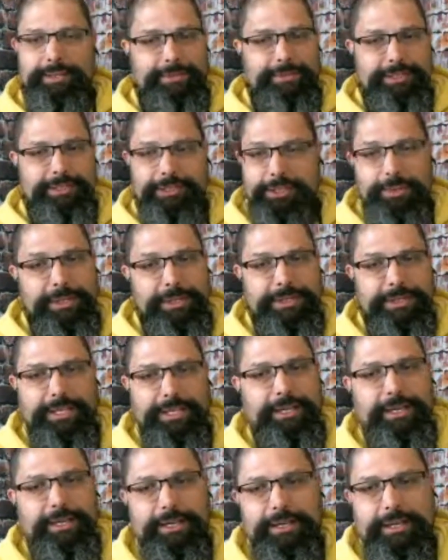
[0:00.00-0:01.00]
It's too
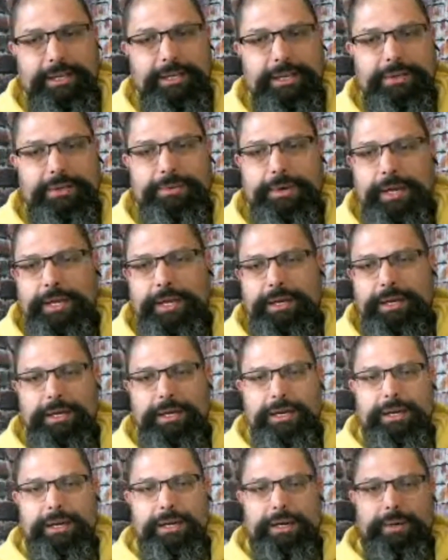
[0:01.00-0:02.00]
easy, right?
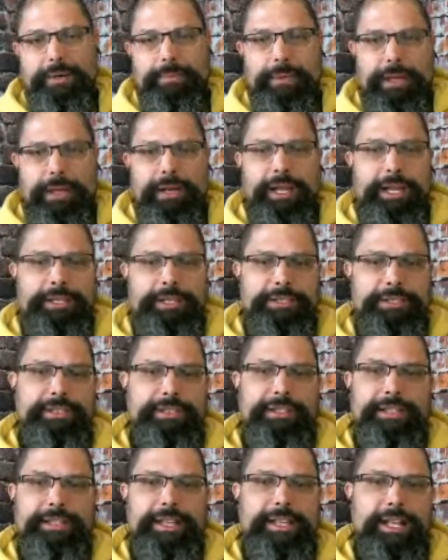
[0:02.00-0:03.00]
Um, and and just
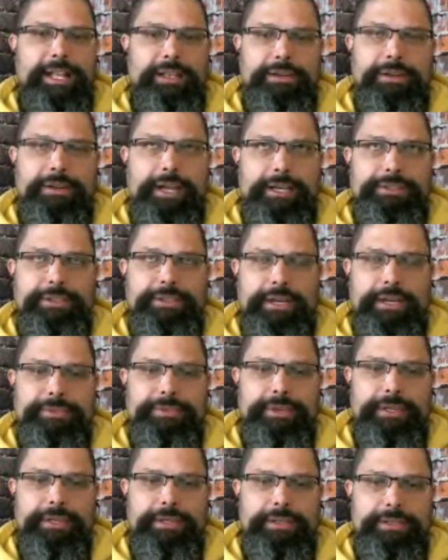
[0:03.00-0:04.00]
to take that little extra
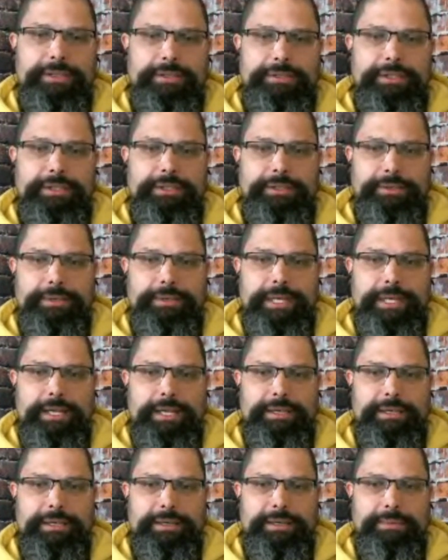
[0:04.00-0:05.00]
effort to do that
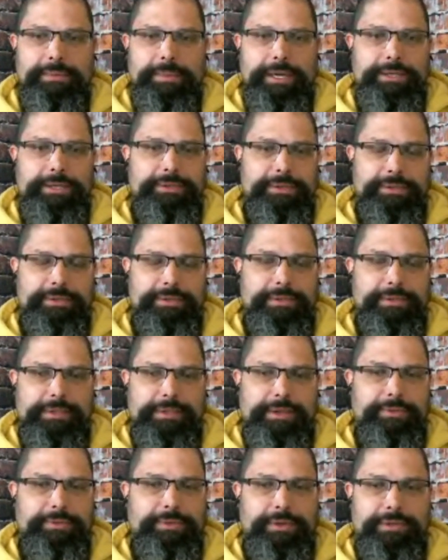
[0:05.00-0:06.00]
makes your
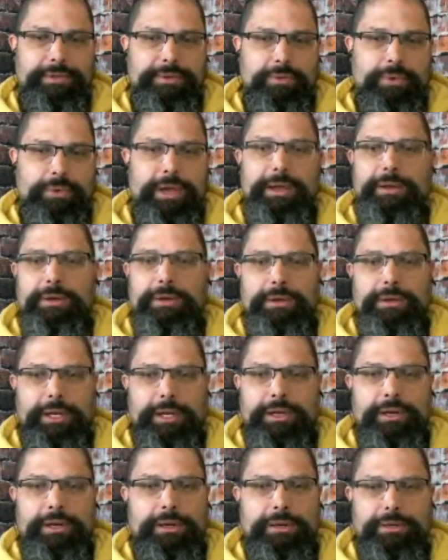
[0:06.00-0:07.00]
stuff looks way like
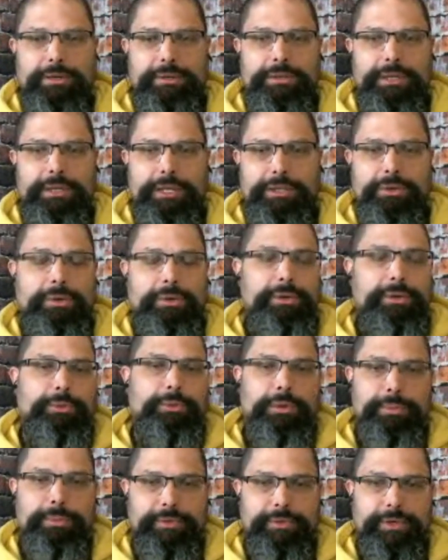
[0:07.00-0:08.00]
like totally
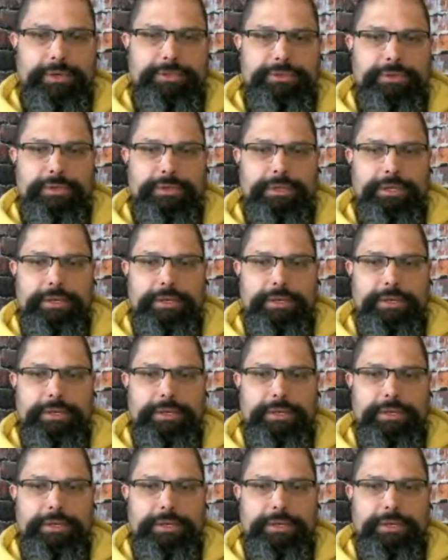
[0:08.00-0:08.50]
more professional.